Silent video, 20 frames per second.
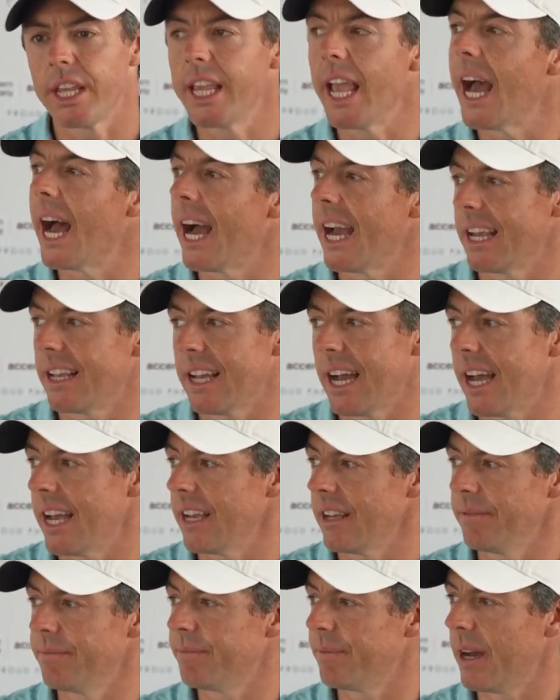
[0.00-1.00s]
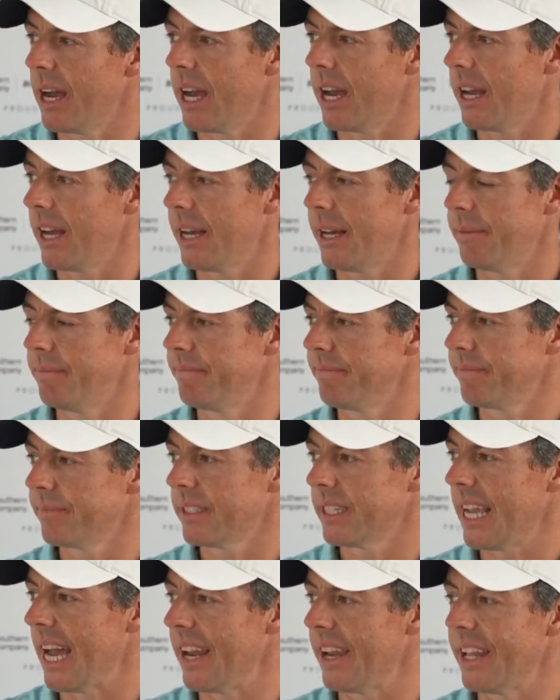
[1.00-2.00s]
Yeah, I
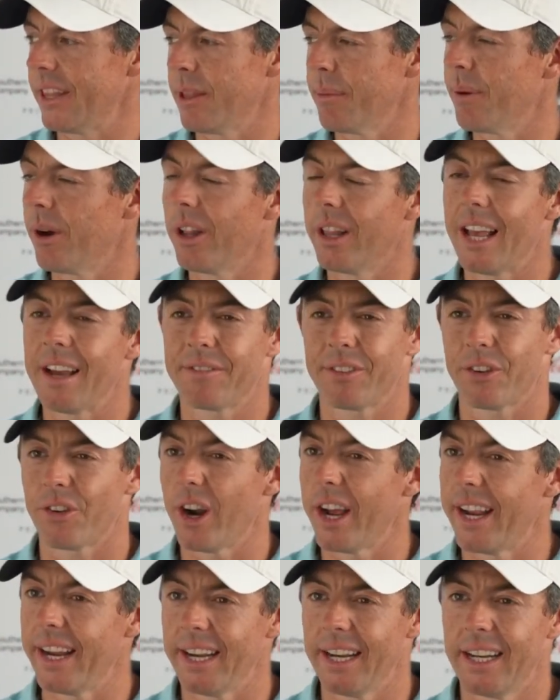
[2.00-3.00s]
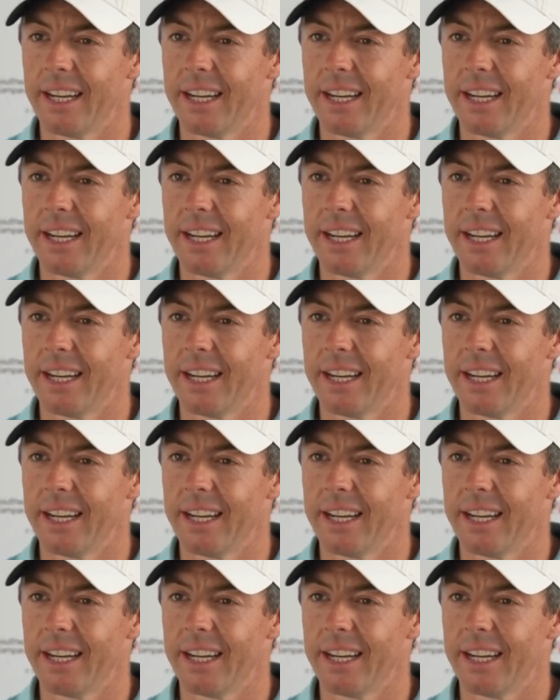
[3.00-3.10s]
can't hit the ball left or right.